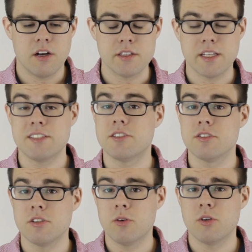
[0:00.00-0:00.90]
unless
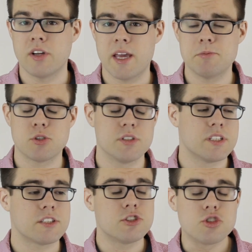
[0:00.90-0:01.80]
your local game store is
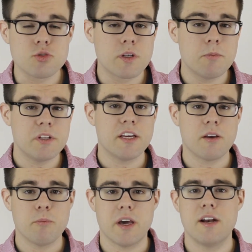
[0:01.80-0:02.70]
extremely
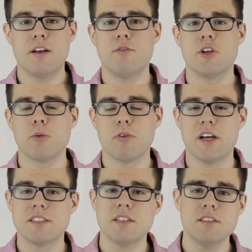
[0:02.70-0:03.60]
competitive in your
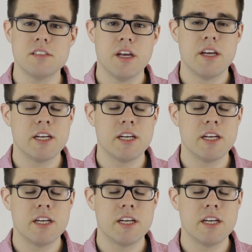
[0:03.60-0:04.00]
prices,